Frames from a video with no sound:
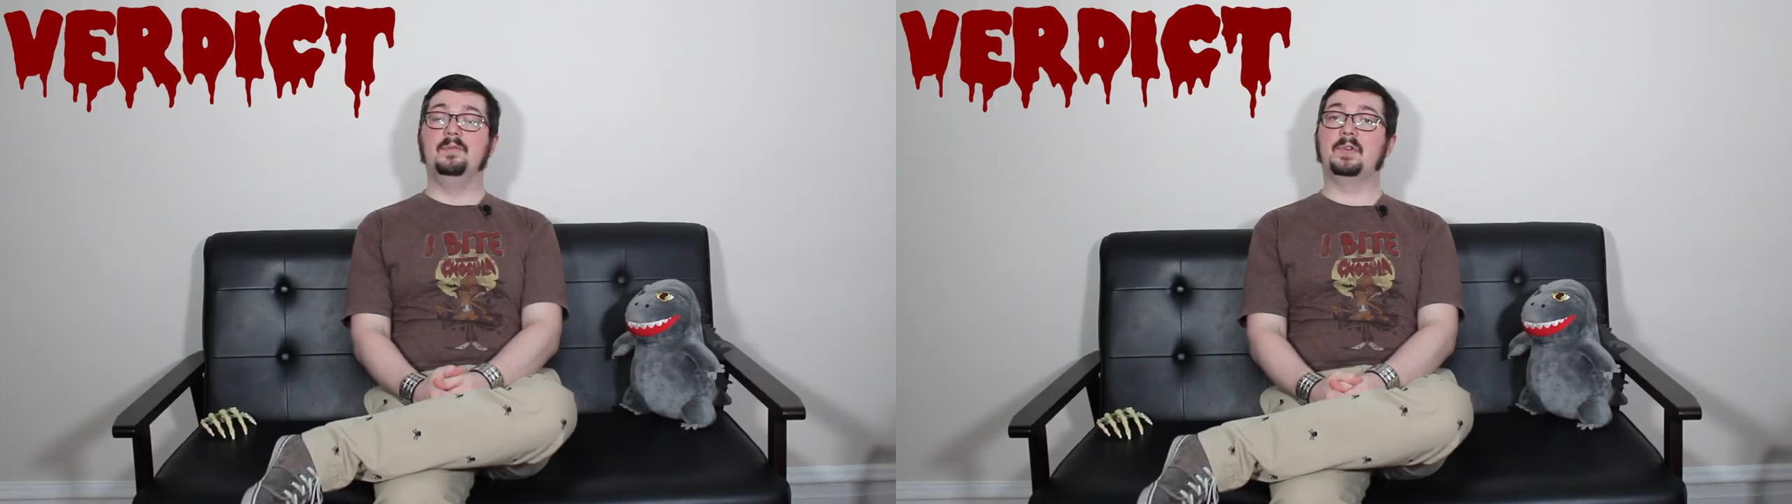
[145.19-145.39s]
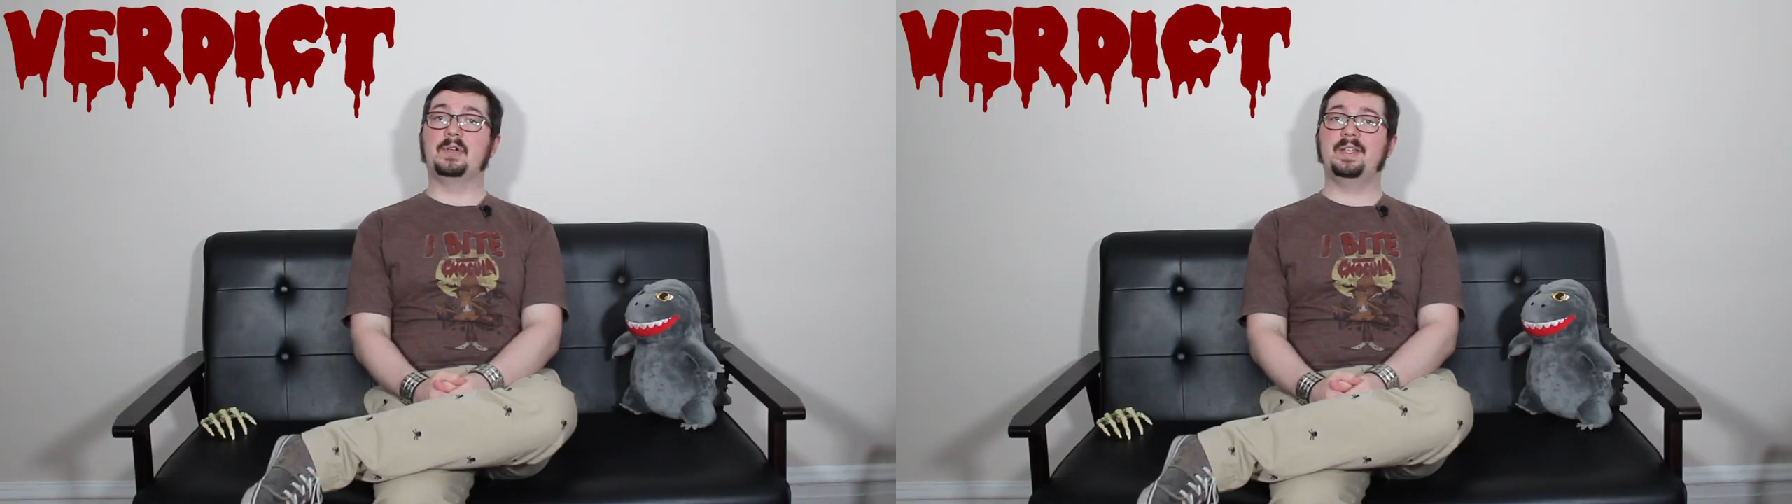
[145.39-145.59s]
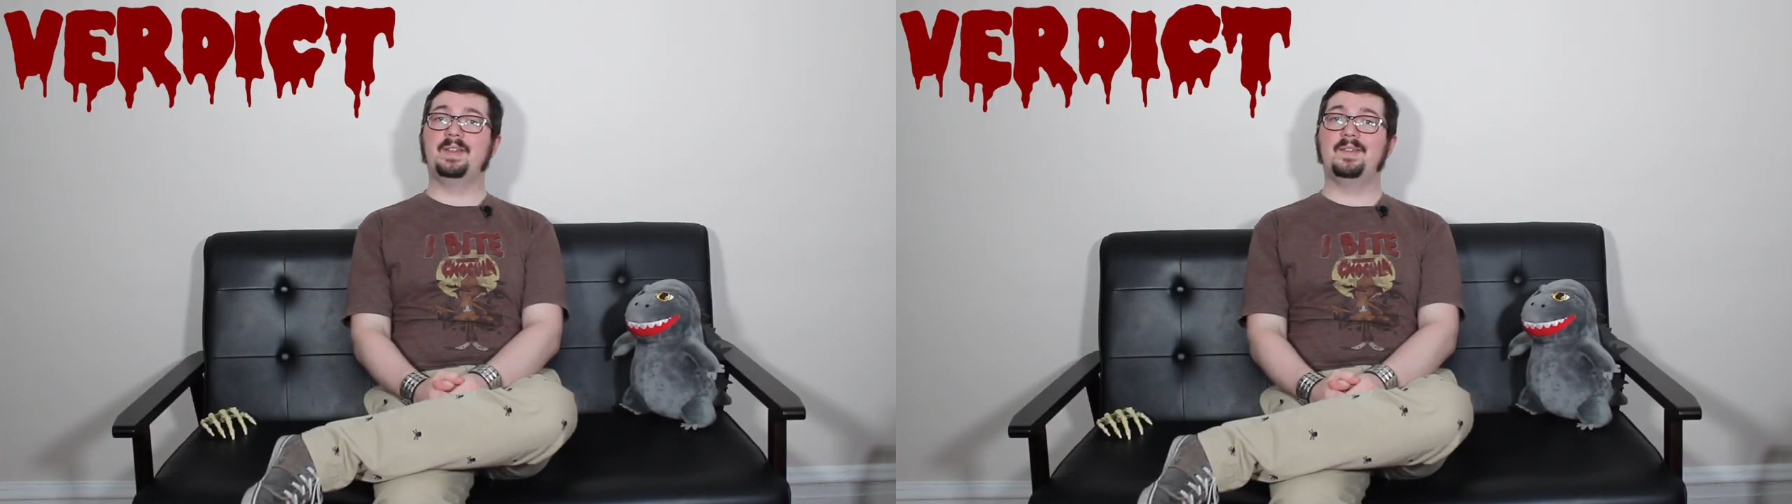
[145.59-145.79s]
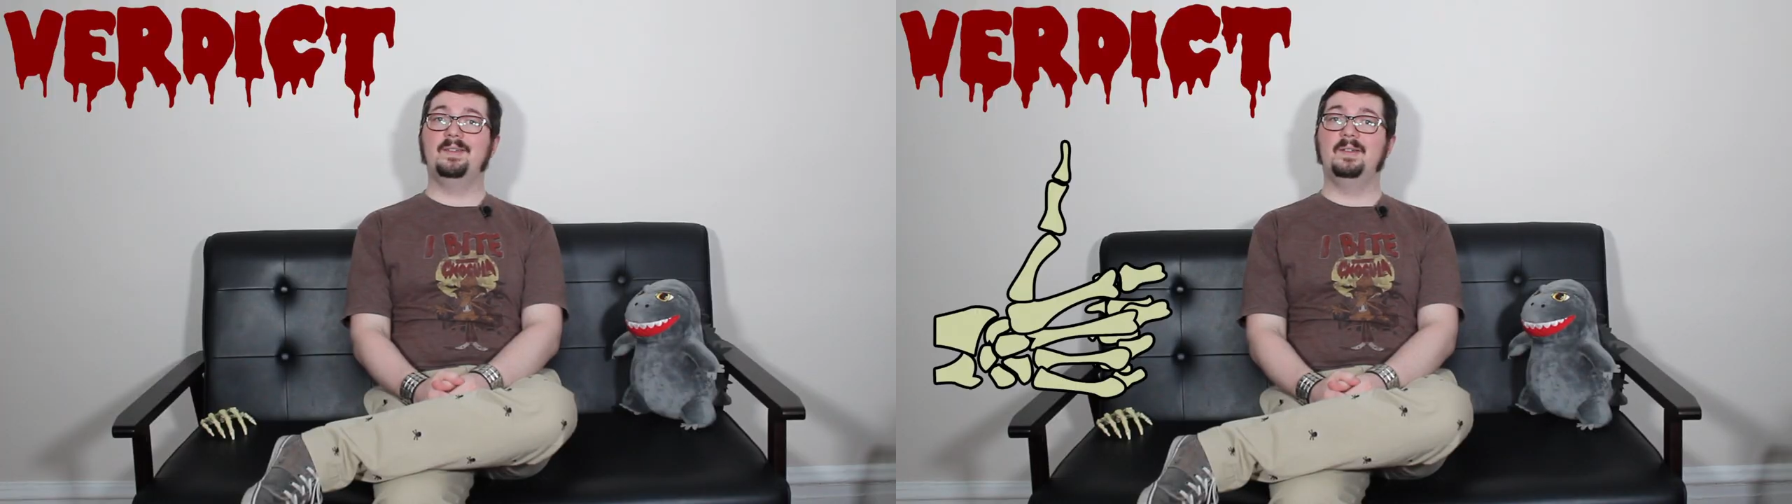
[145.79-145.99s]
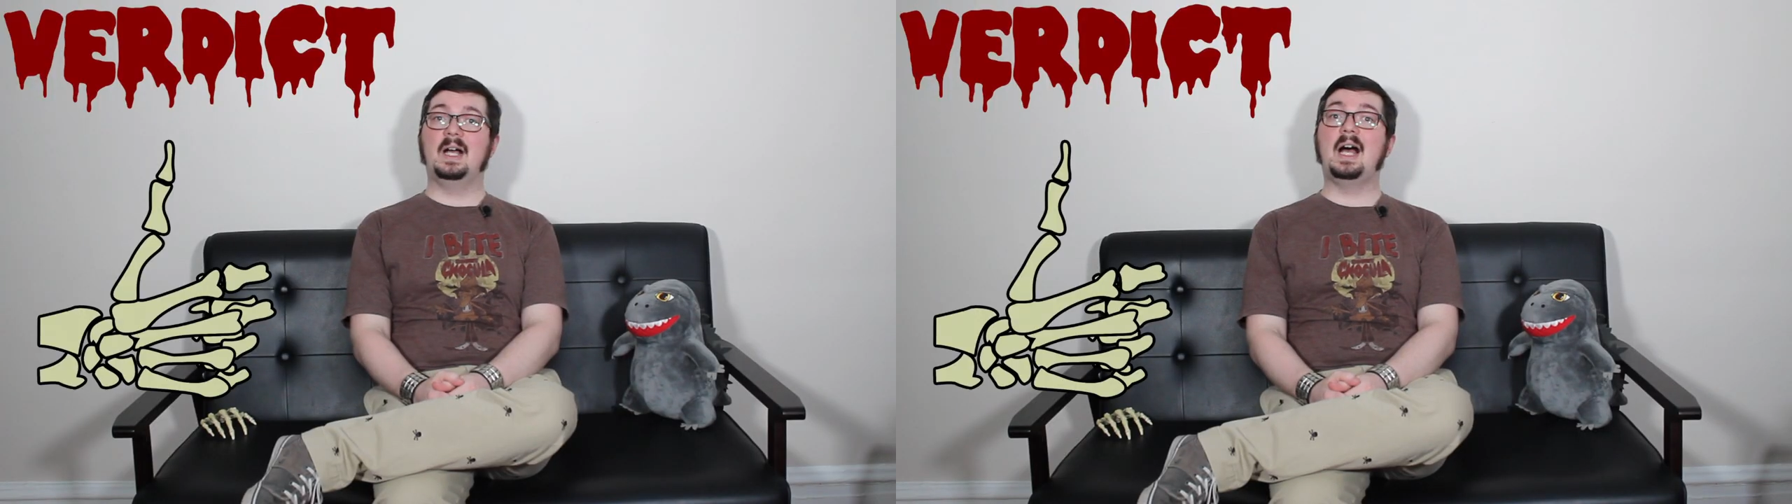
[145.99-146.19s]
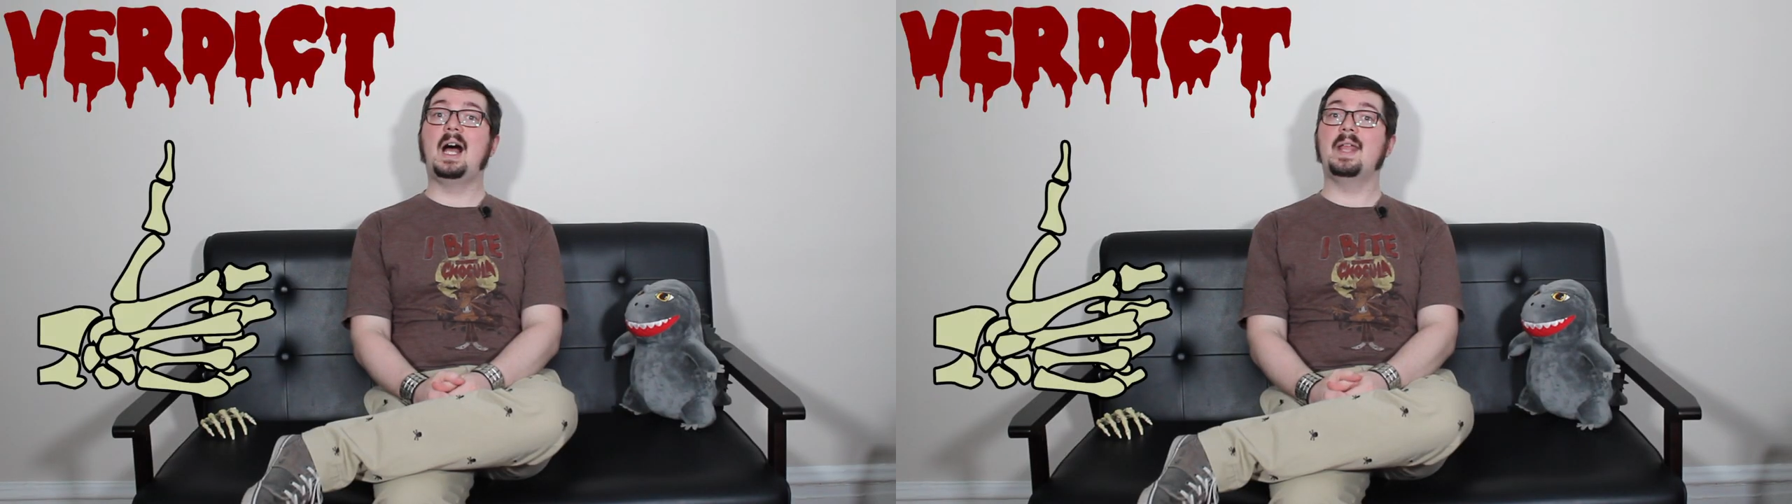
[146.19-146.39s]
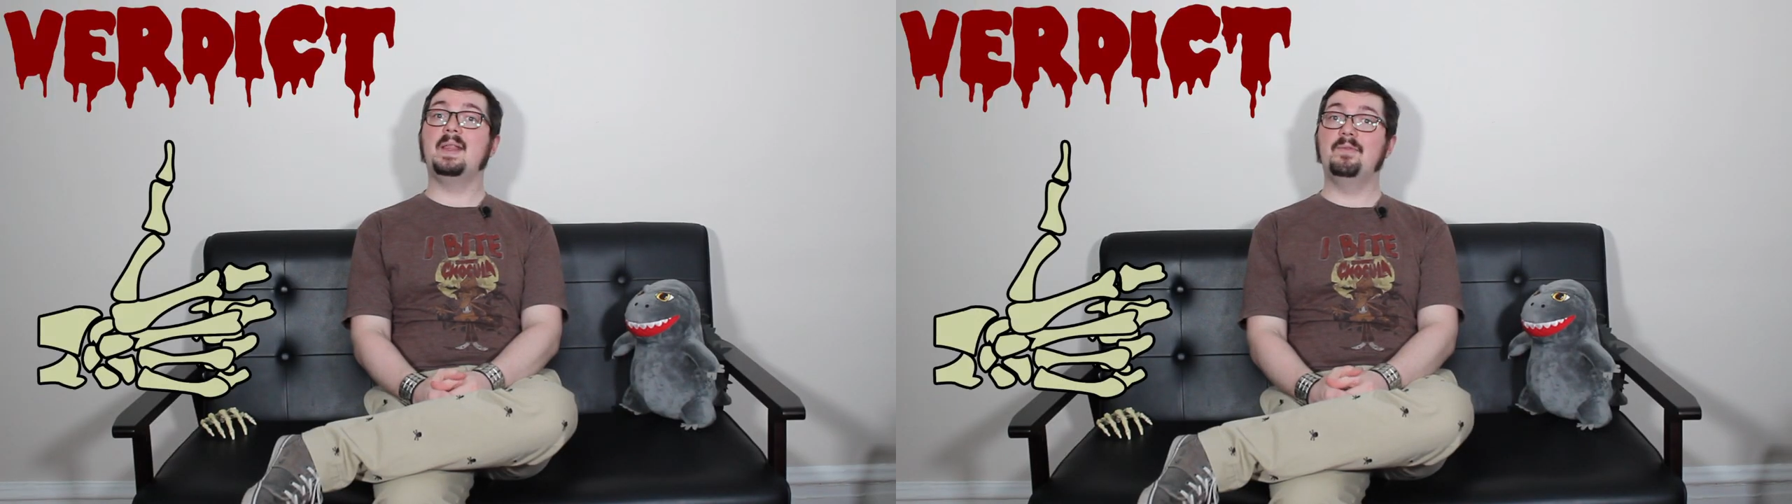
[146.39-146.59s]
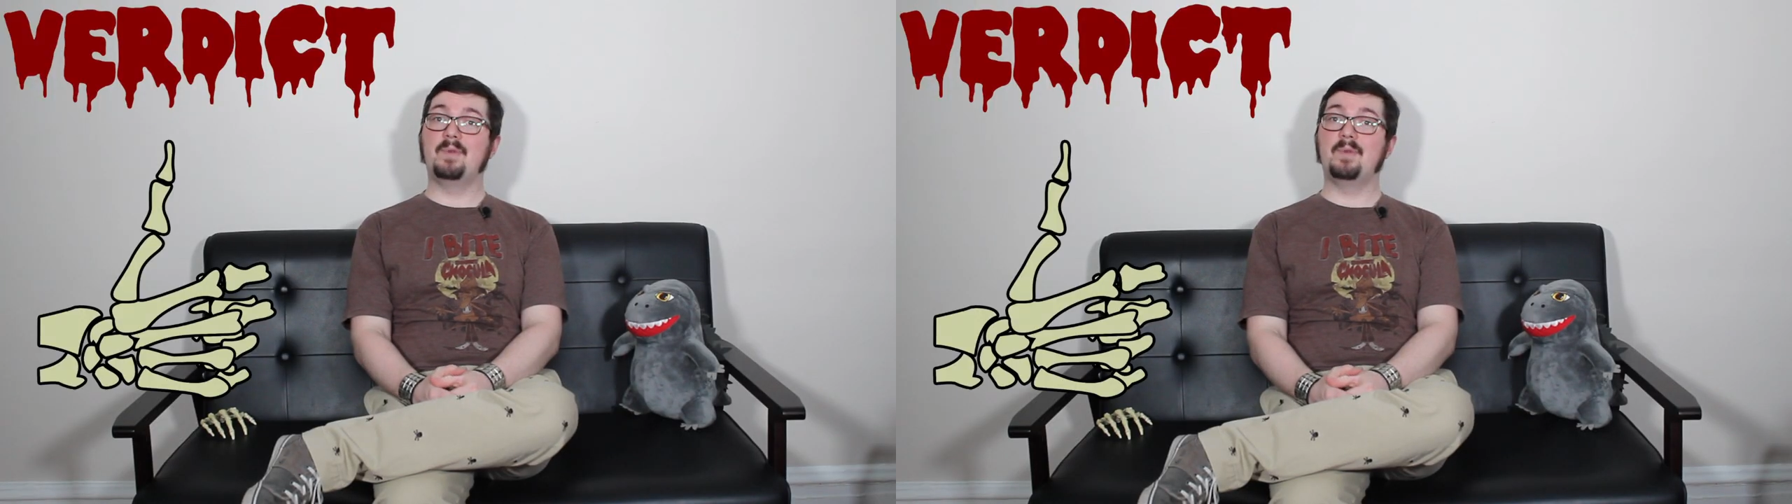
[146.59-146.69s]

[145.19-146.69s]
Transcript: Verdict? Highly